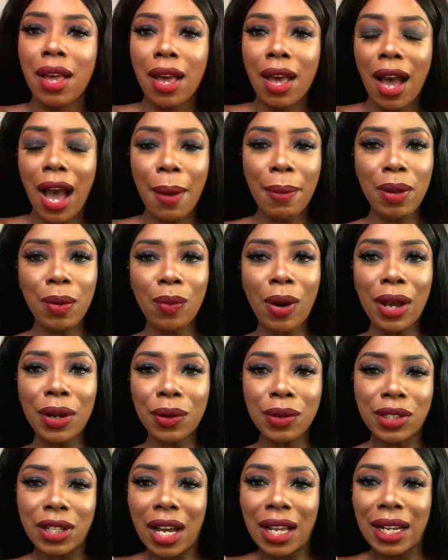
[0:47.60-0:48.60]
I mean, why
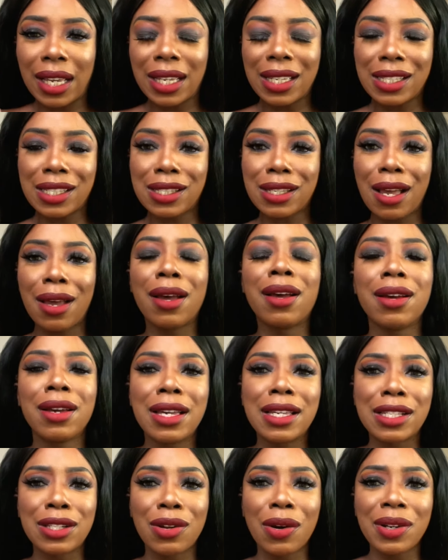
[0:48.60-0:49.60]
not, darlings?
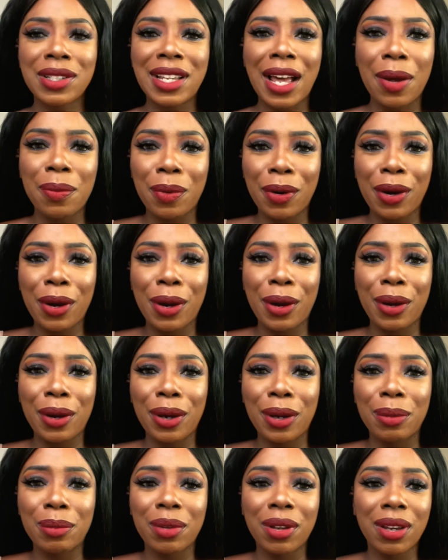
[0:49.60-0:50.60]
It's lockdown, we're at
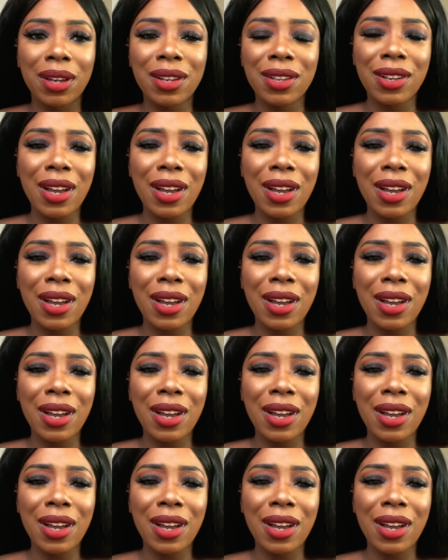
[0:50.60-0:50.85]
home.